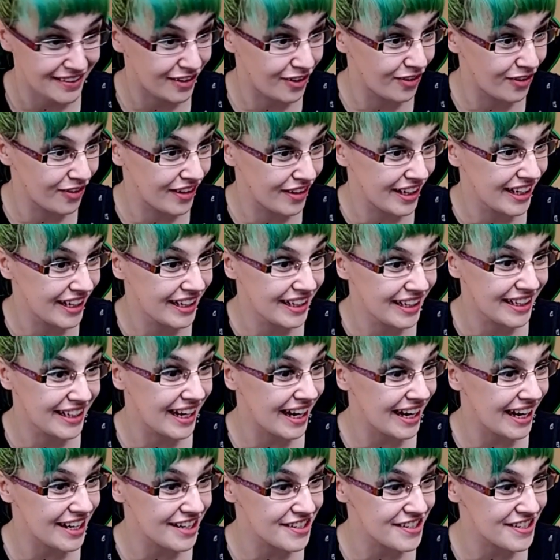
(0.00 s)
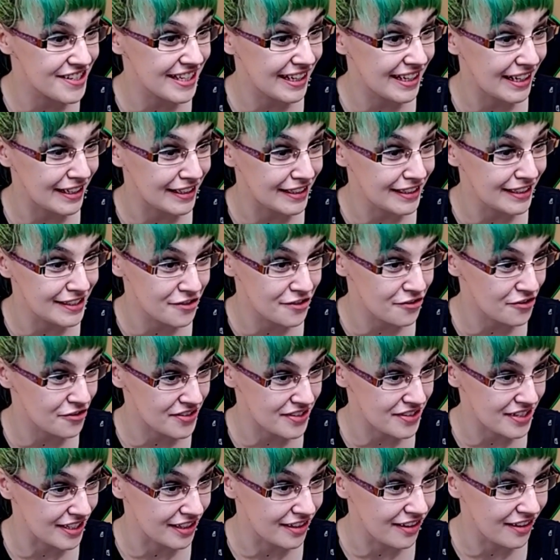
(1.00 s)
engaging and
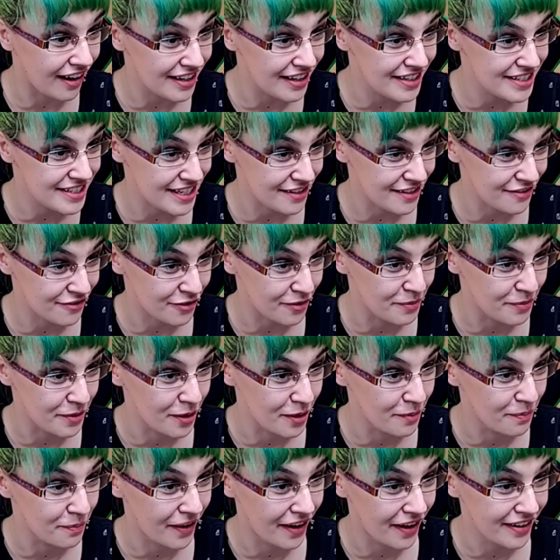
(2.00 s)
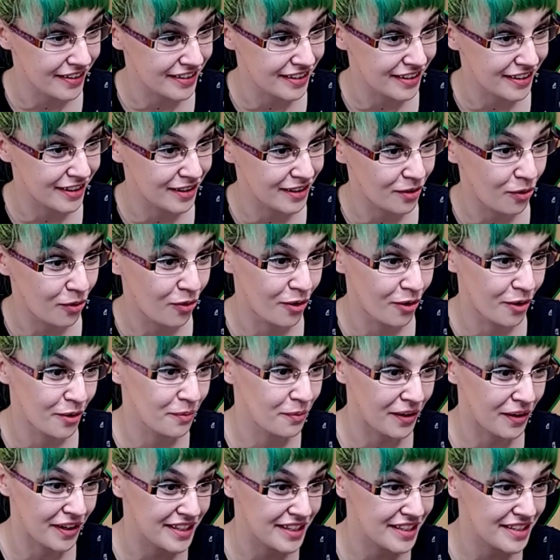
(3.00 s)
interesting content from your partner, or
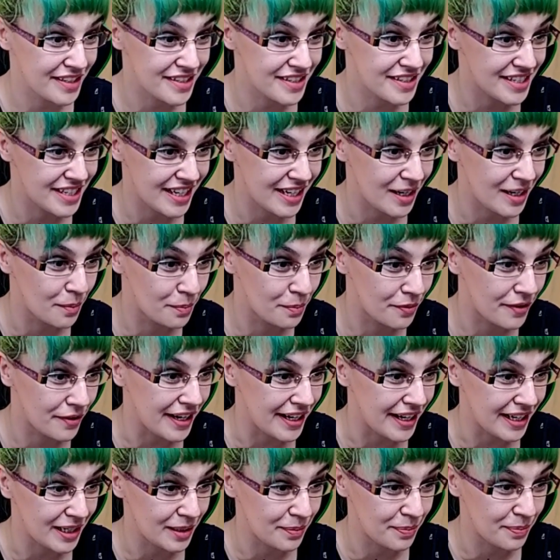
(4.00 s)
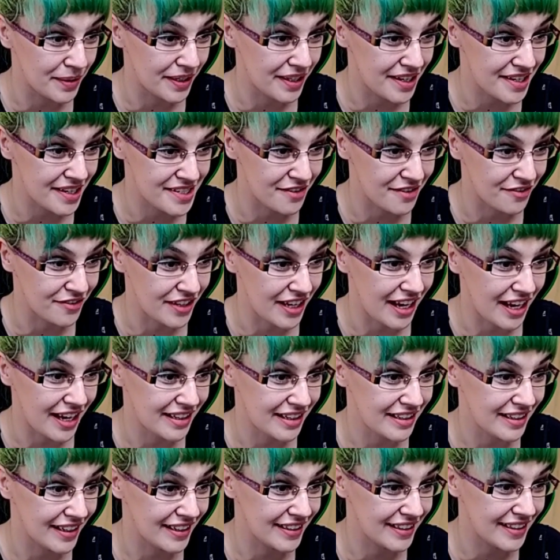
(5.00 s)
wanting to take a break because of that.
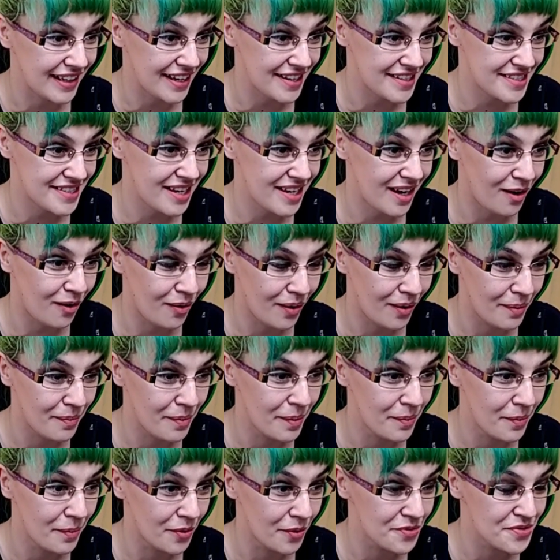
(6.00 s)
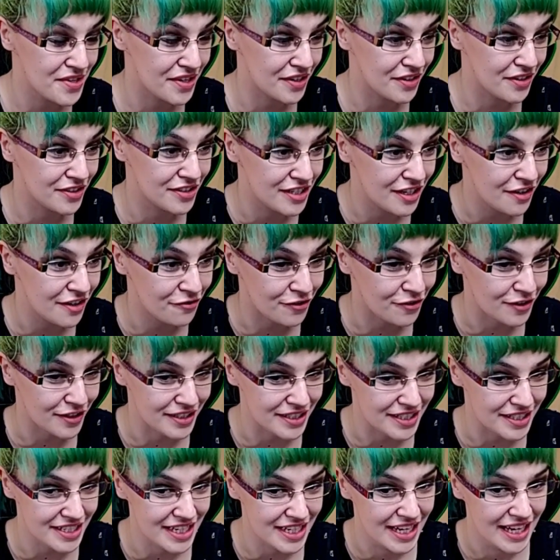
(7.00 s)
Like, that's how MMOs are
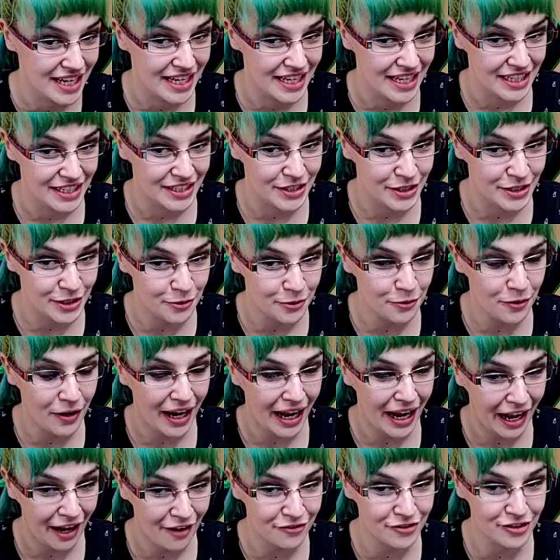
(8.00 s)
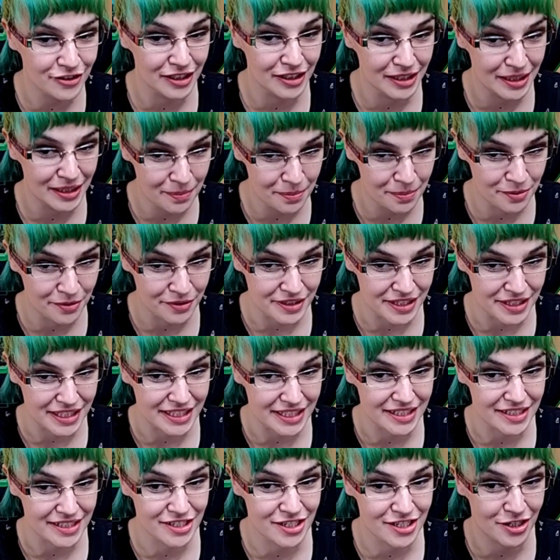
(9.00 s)
different. You have the
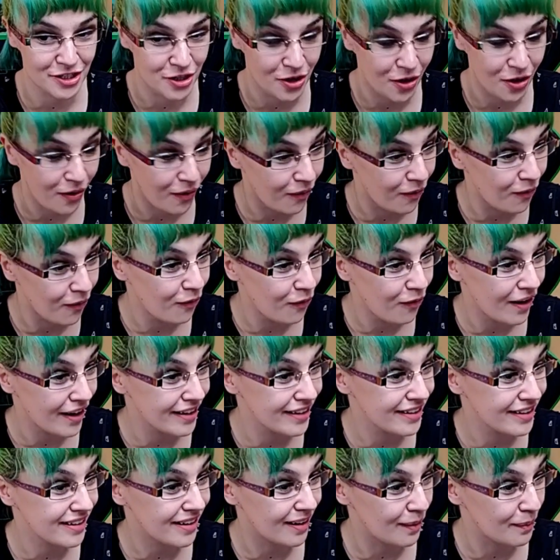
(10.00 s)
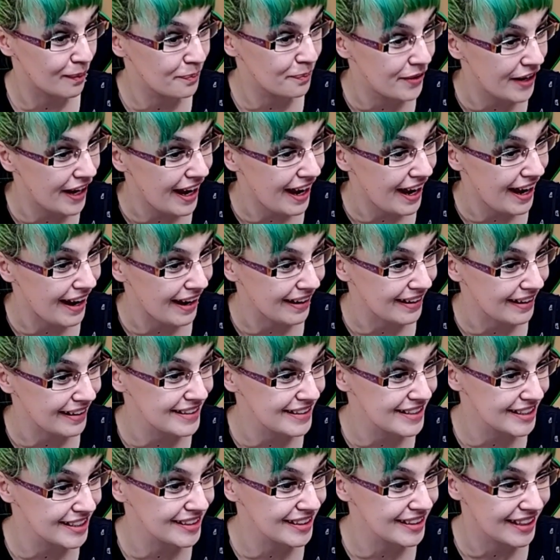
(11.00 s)
liberty to go and come back
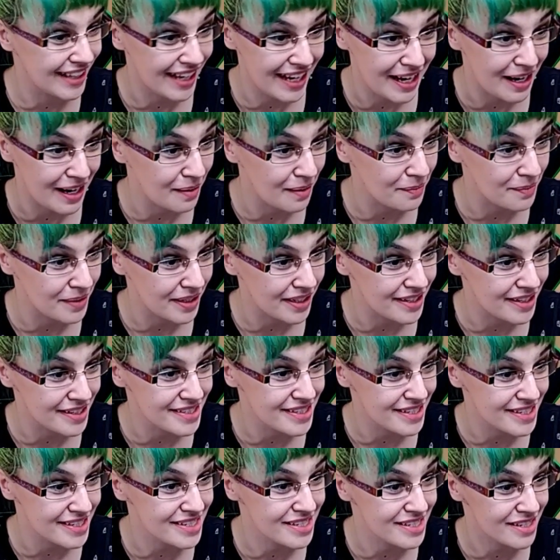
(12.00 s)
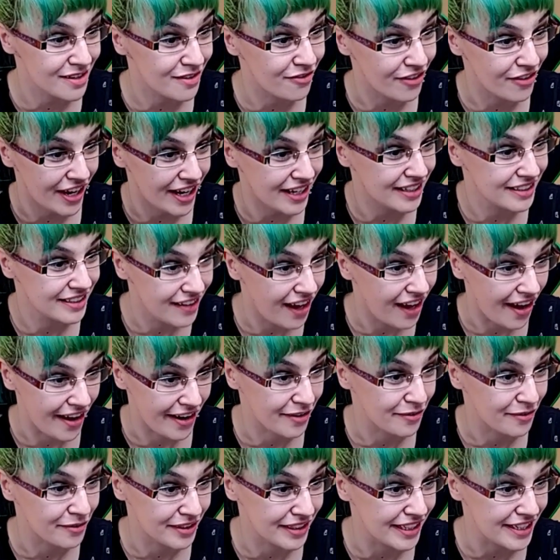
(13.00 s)
to the game because this is in fact not
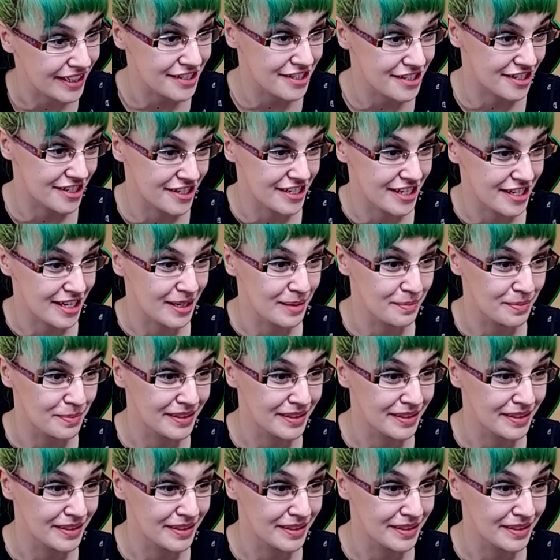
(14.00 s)
a relationship.